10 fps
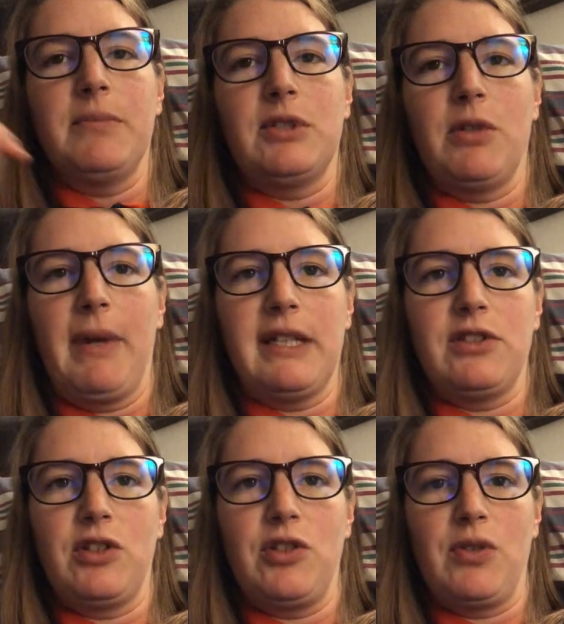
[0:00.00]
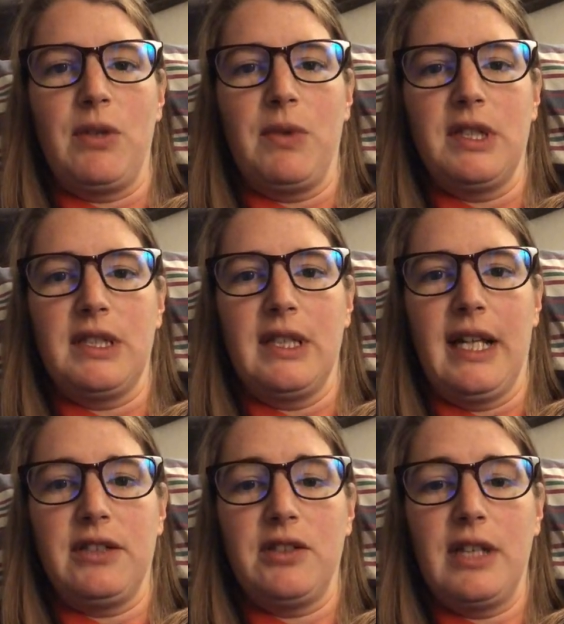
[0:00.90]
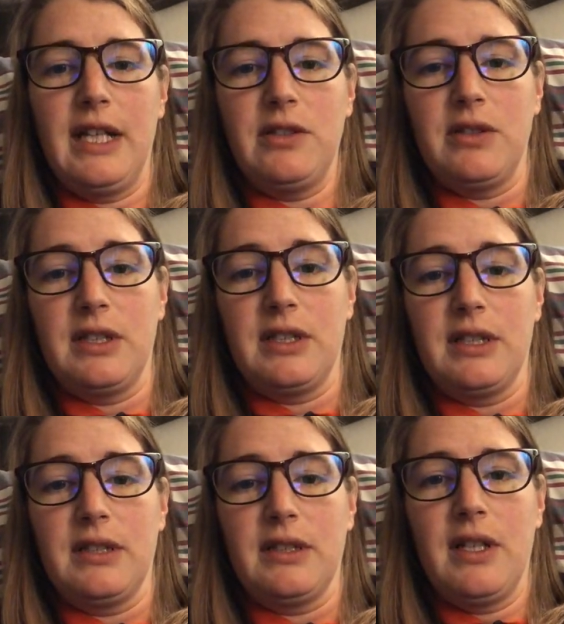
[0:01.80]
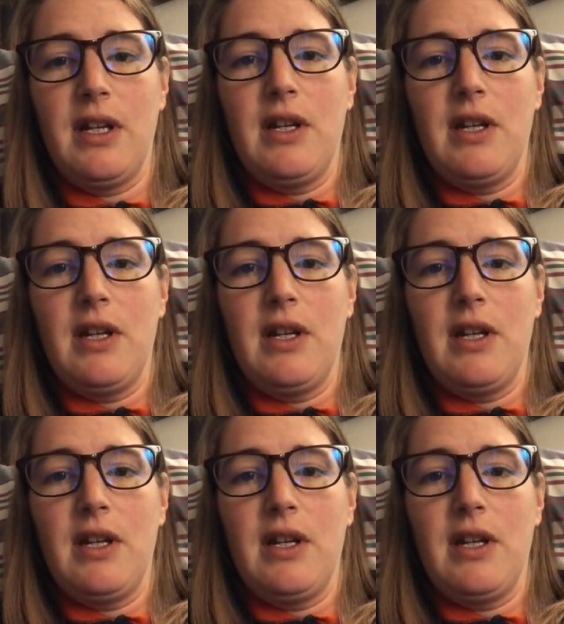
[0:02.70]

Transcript: So my surgery was yesterday, so this is